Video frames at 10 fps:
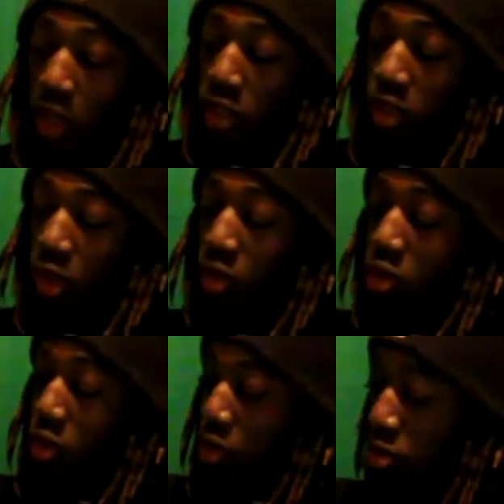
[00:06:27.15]
into
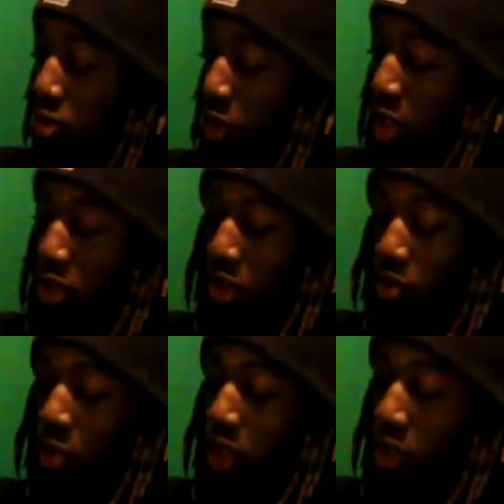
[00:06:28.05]
YouTube and I
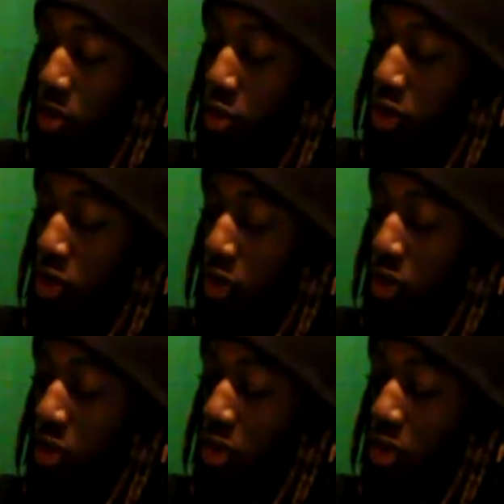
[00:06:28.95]
started watching a bunch of